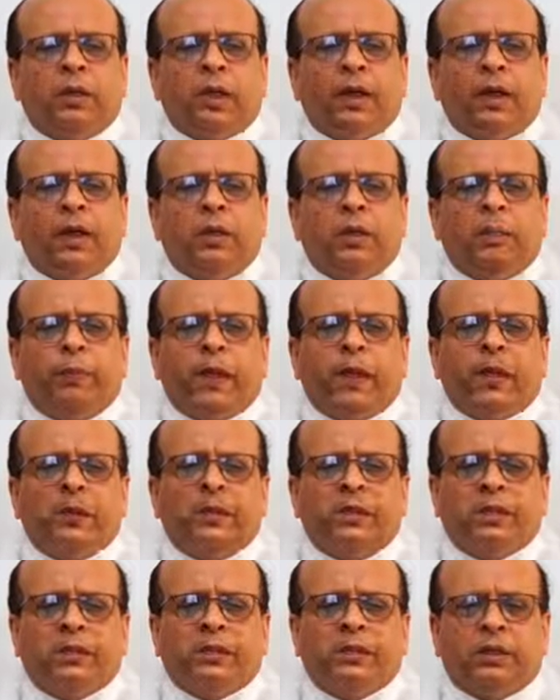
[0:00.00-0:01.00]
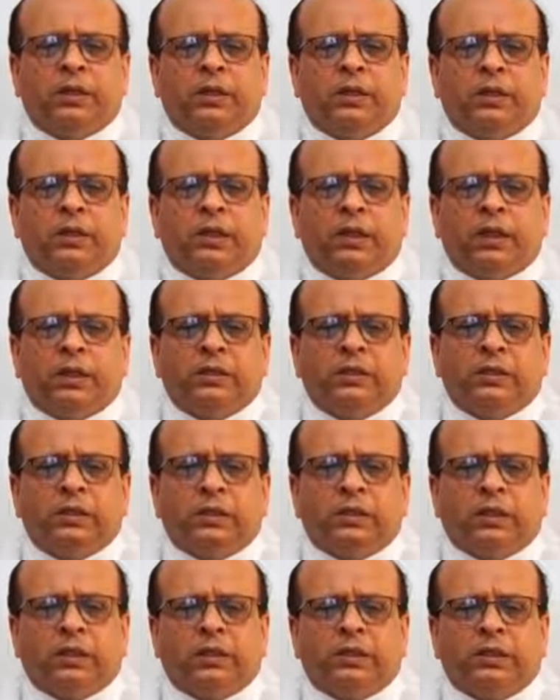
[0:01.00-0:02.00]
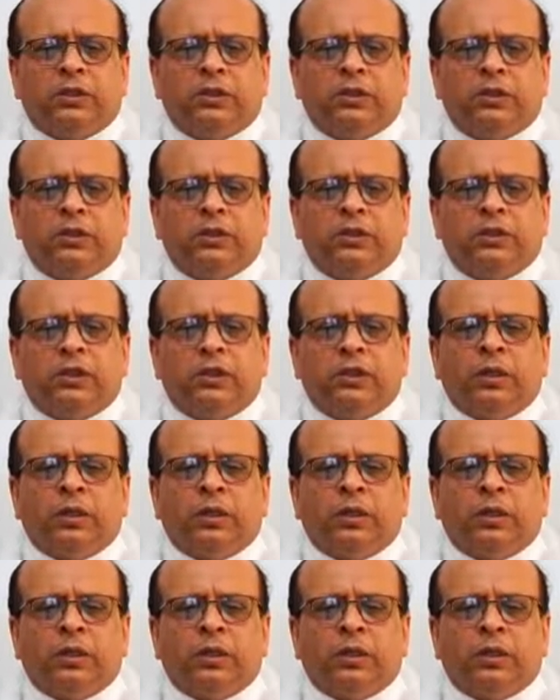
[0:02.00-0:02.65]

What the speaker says: And a plastic surgery consultation